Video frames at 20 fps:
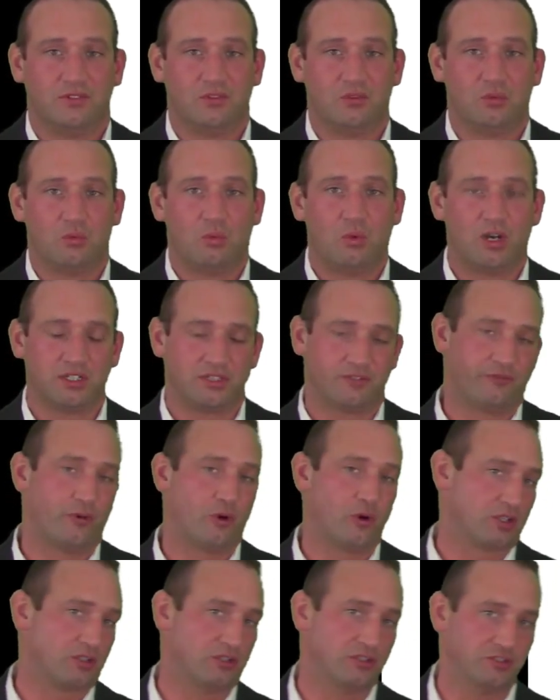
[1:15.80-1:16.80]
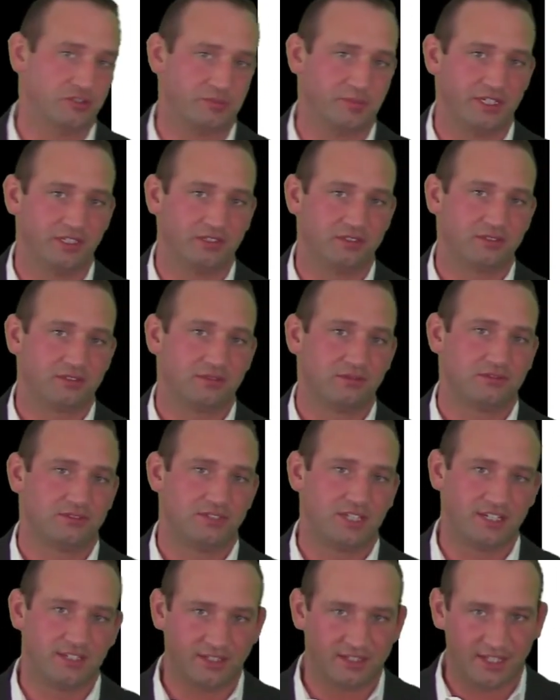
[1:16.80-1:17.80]
what 4 clues means.
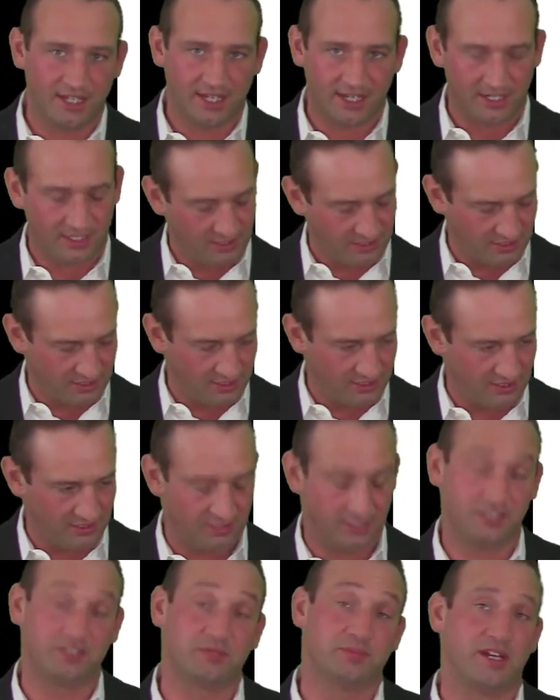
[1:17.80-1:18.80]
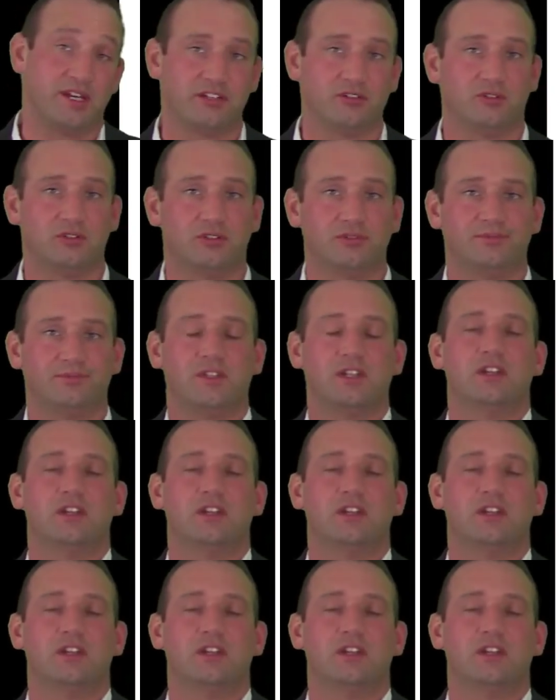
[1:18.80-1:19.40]
They did that in this manual,